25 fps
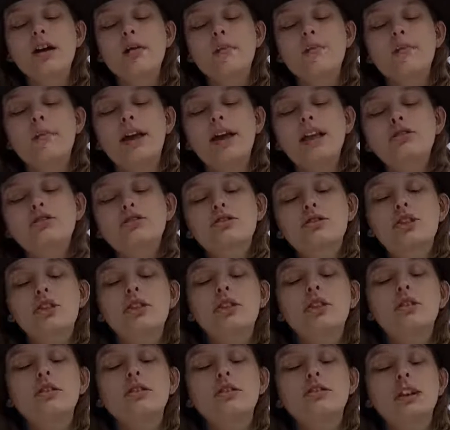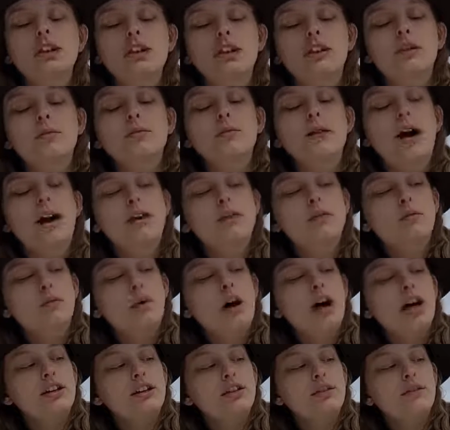make sure that no matter
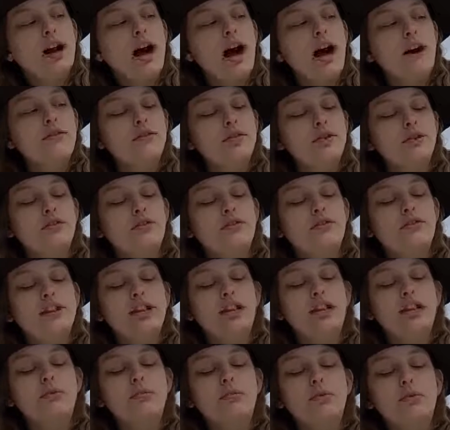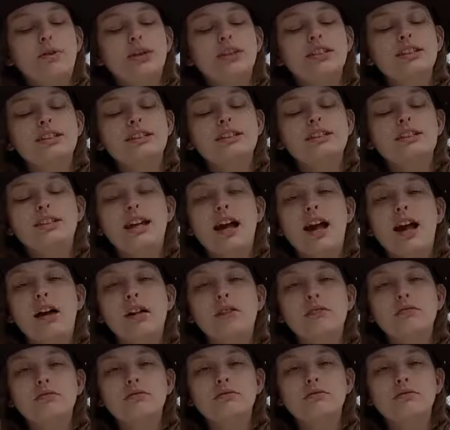what, you have your feet pointed
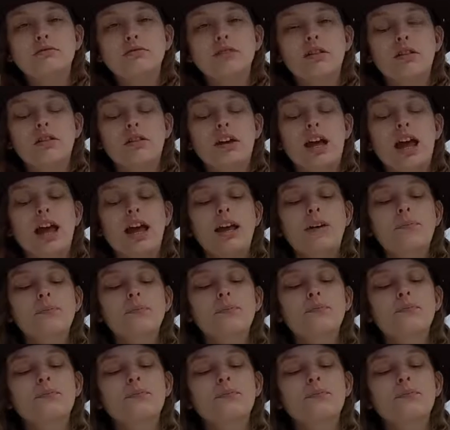down, okay?